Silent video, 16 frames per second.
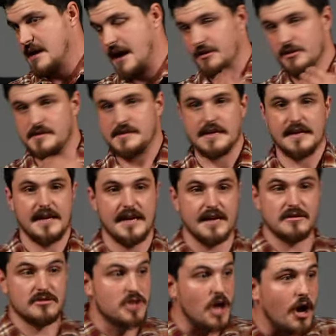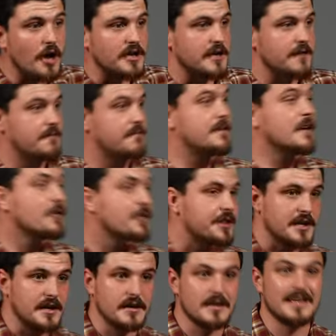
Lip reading: And you sit here dirty, filthy,